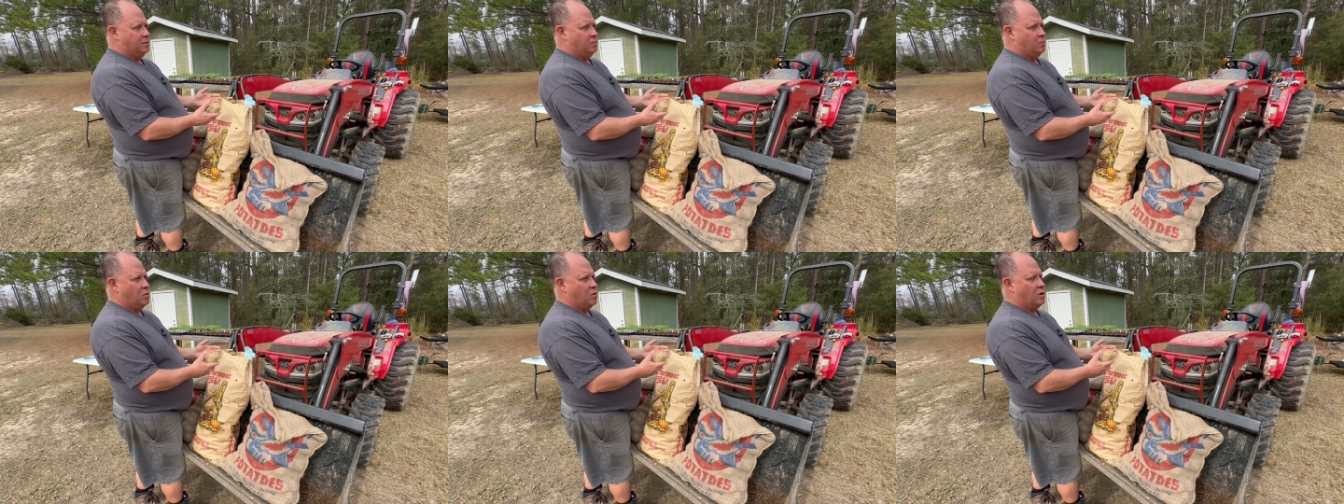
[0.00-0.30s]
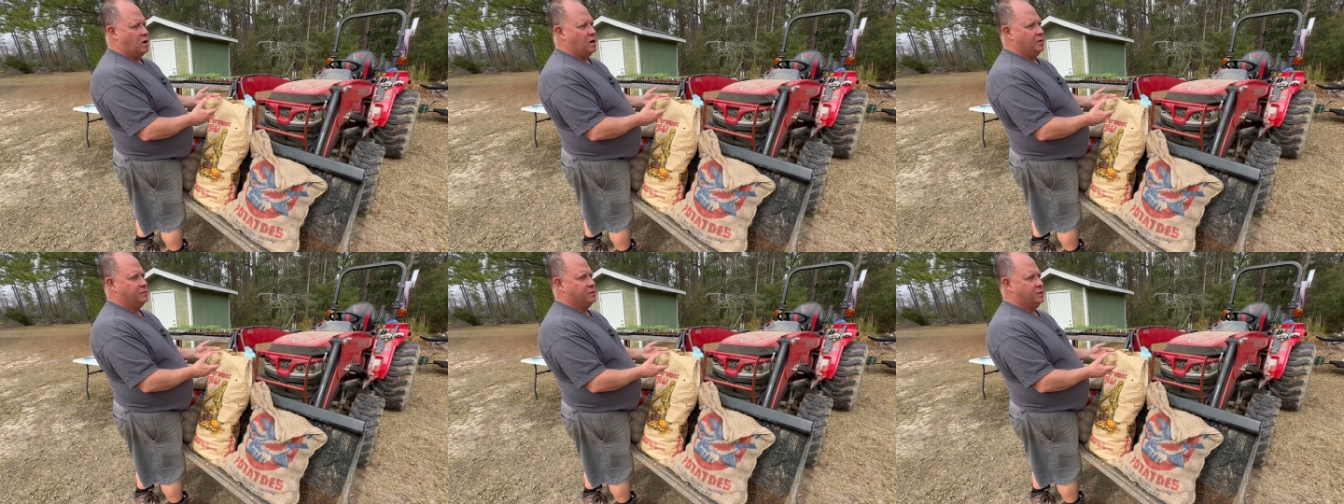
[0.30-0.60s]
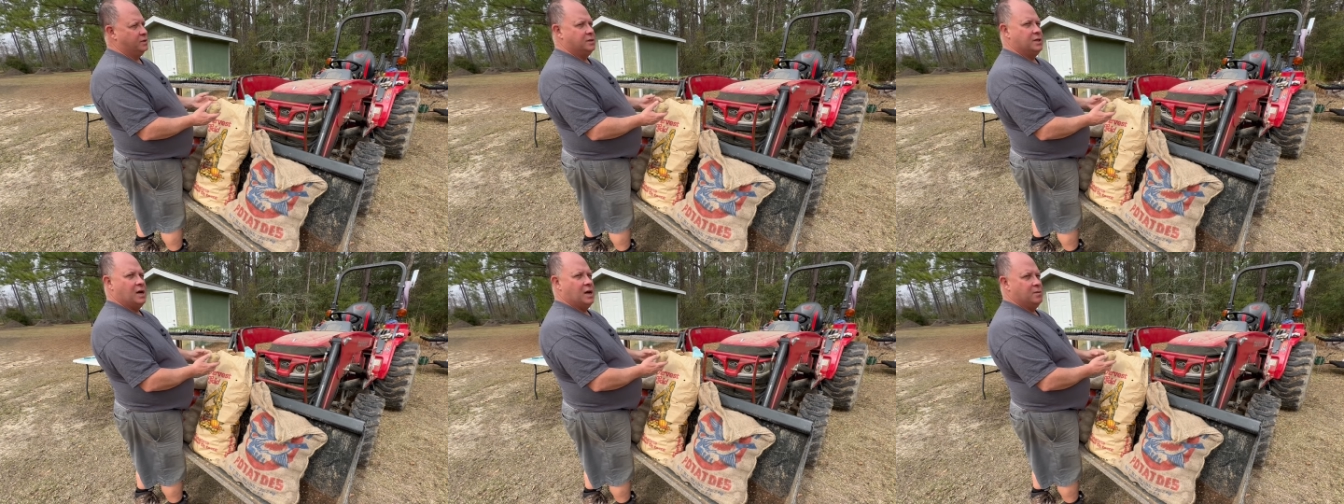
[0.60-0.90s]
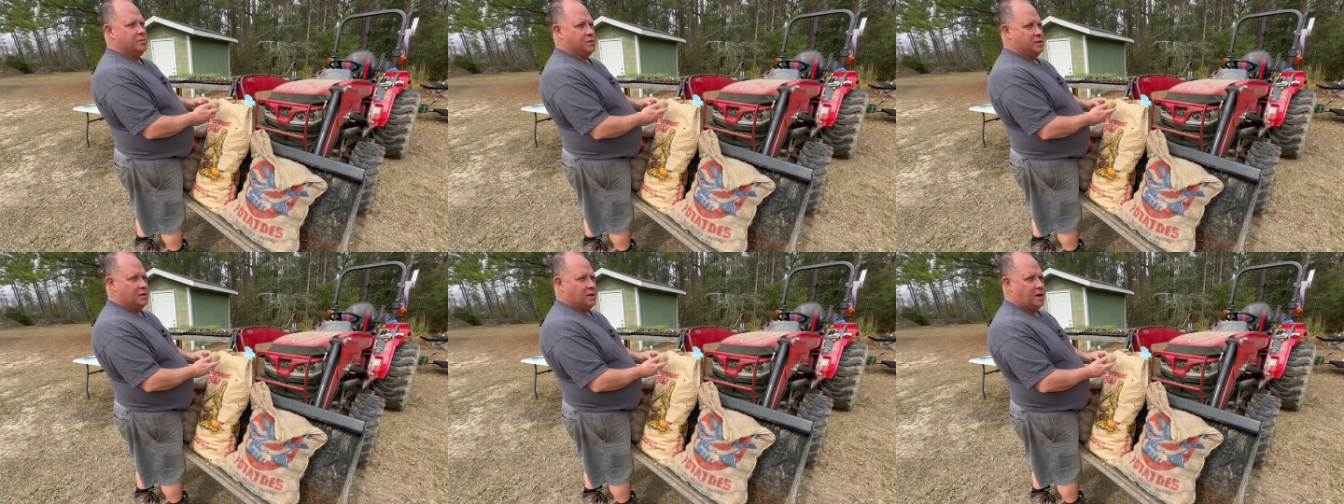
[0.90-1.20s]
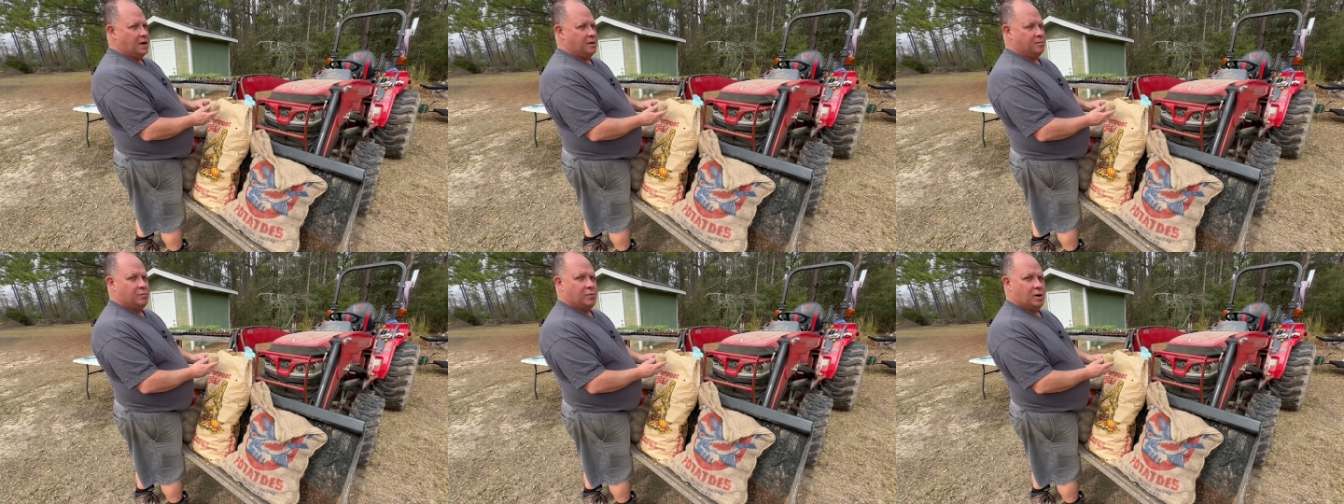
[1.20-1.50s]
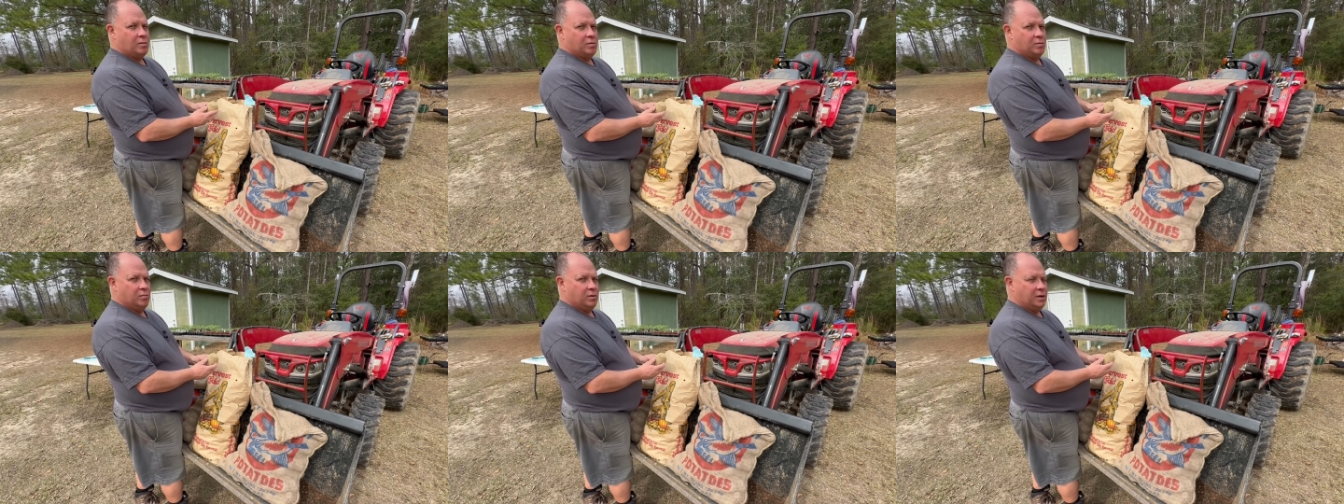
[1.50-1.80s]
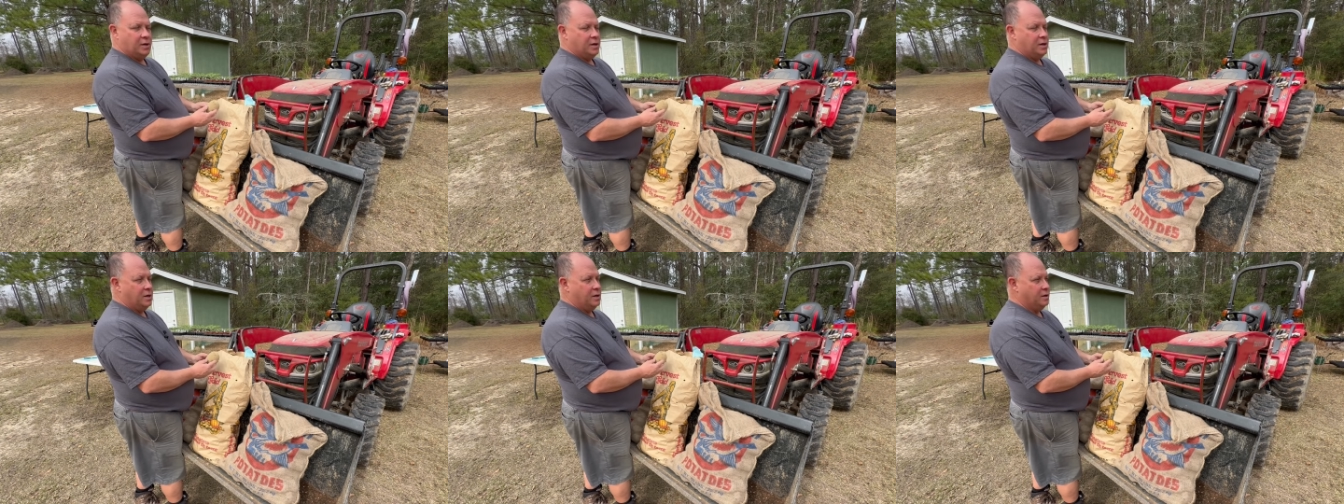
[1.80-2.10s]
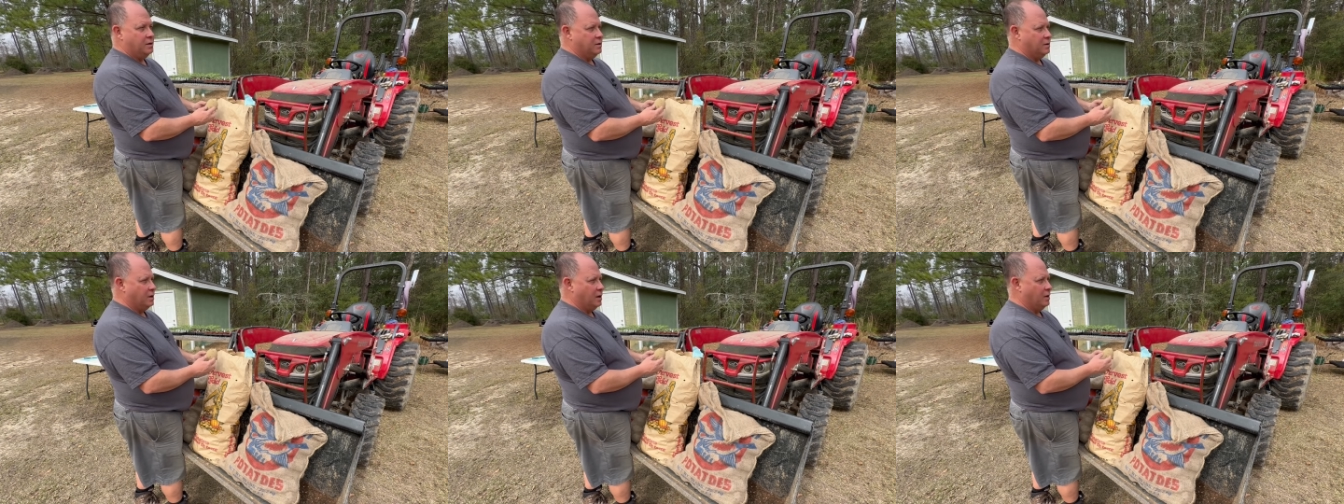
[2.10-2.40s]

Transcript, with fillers: more oftentimes than not, probably